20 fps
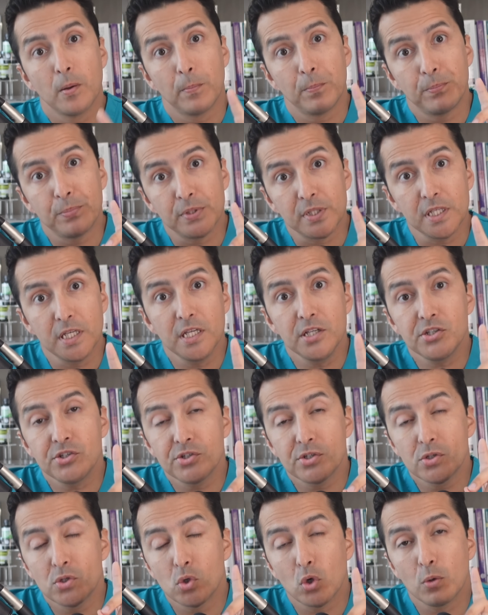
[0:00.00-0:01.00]
Please
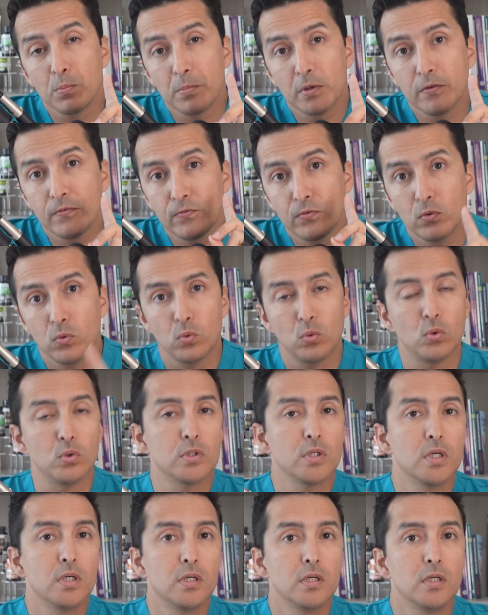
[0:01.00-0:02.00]
don't be fooled,
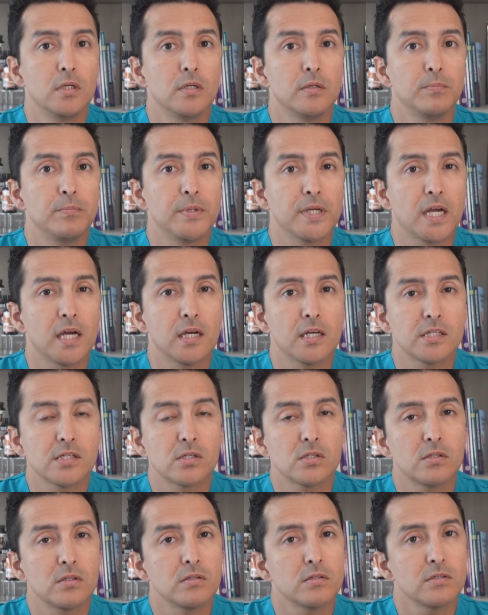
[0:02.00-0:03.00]
because
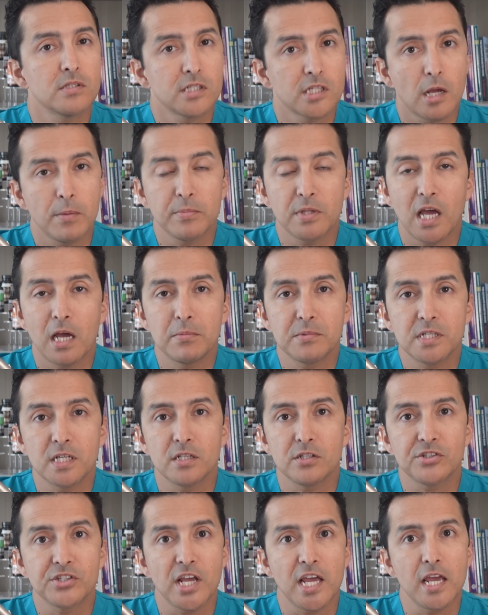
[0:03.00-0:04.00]
sometimes they'll
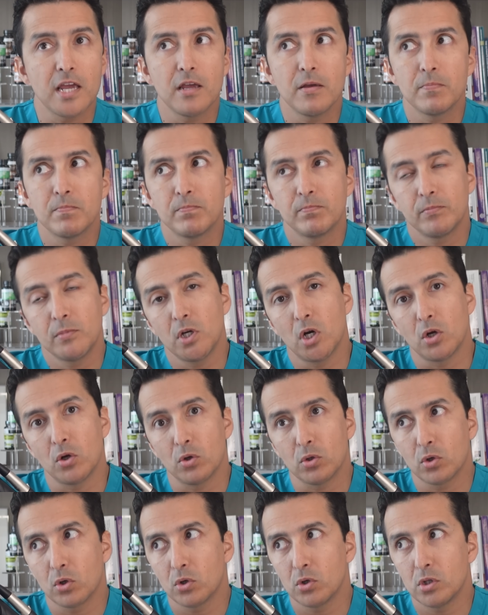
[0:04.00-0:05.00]
say, you know,
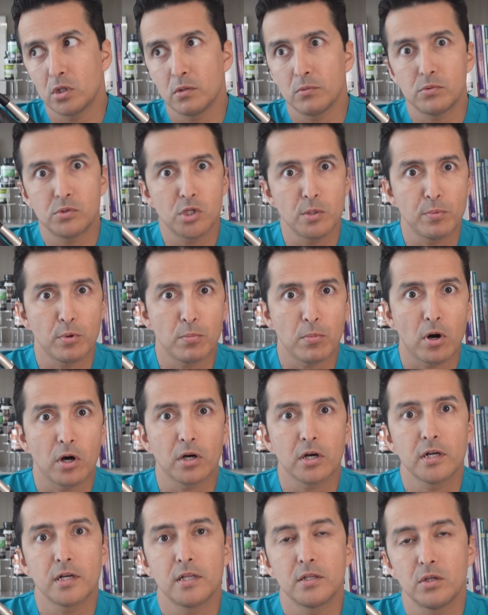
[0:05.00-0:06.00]
you'll go to the
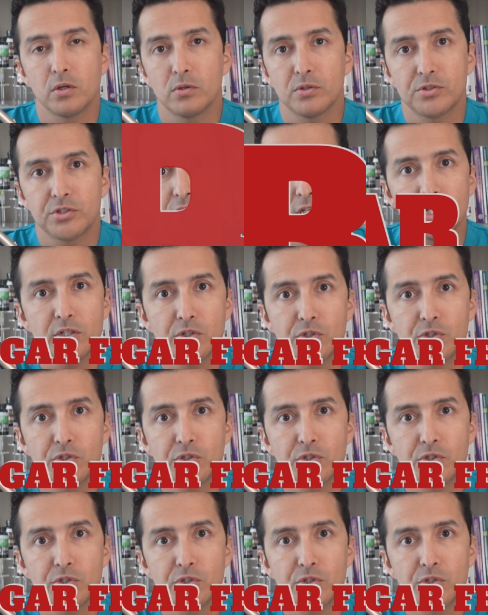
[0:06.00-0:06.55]
supermarket and you'll see